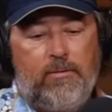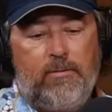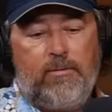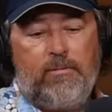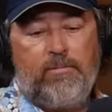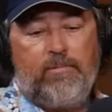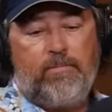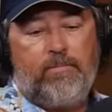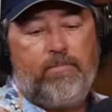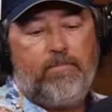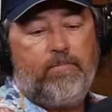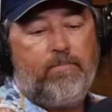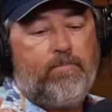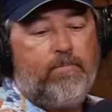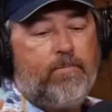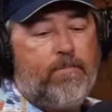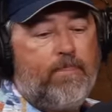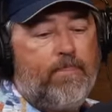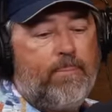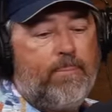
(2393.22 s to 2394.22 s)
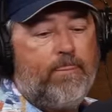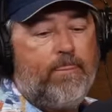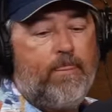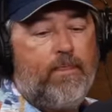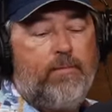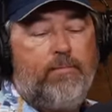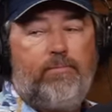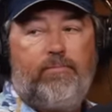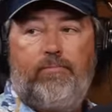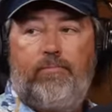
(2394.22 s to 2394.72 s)
that this is going to
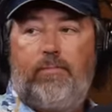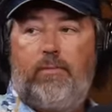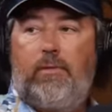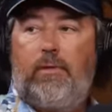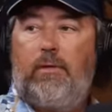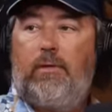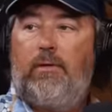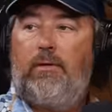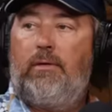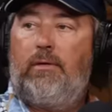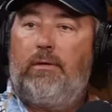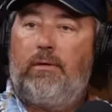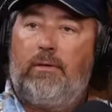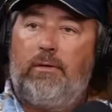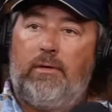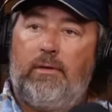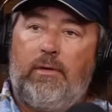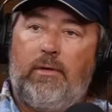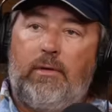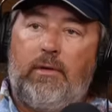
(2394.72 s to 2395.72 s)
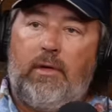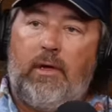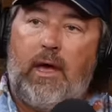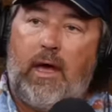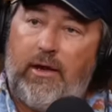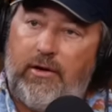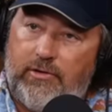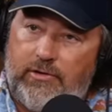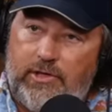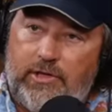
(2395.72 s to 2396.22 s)
function as a family.
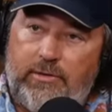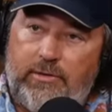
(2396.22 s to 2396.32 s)
I do